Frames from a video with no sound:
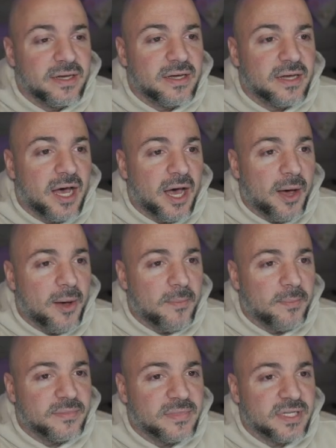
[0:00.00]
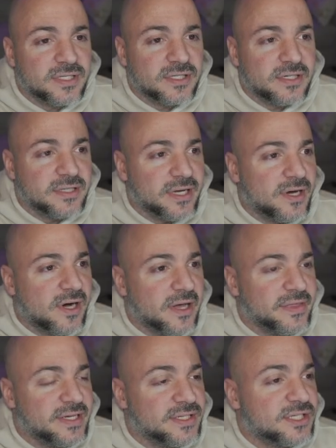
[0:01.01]
Let's click on
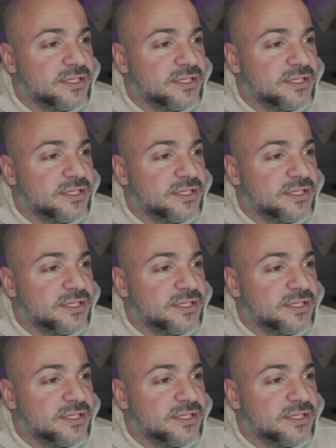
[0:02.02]
this.